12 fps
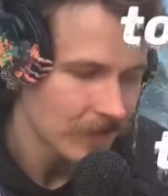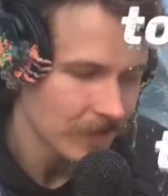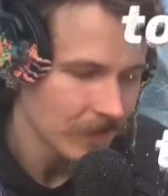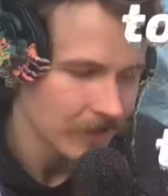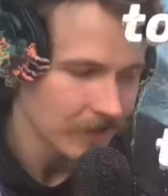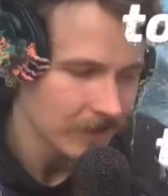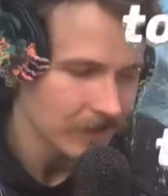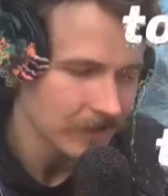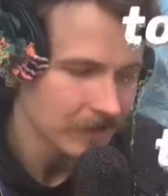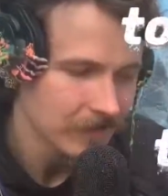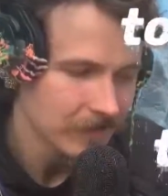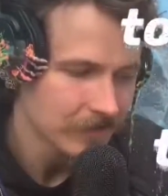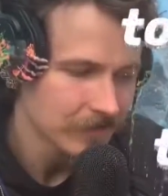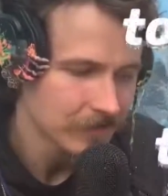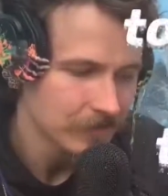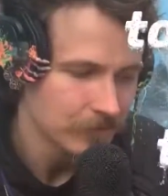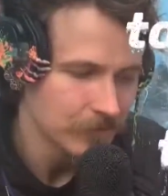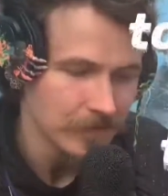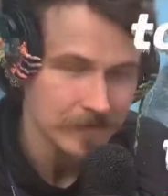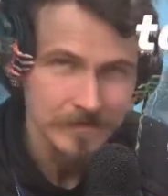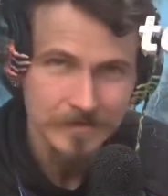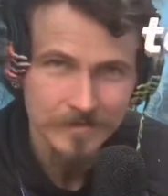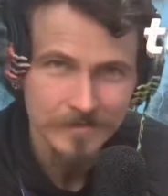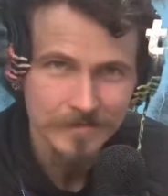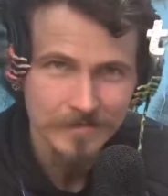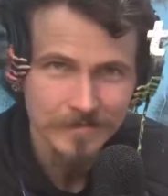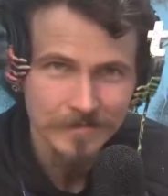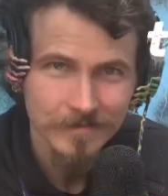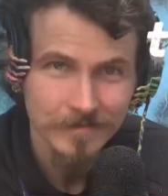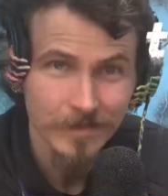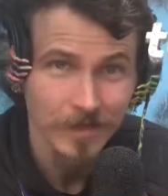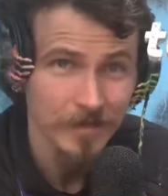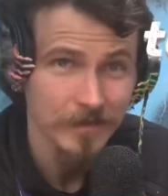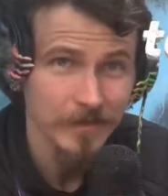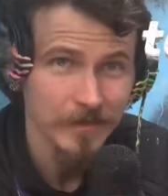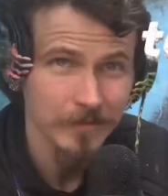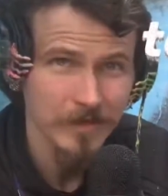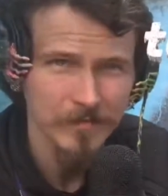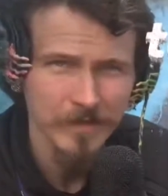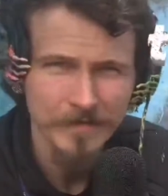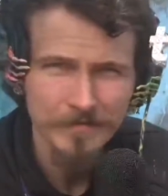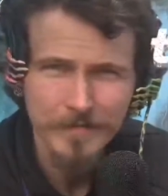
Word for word: I must talk about one of my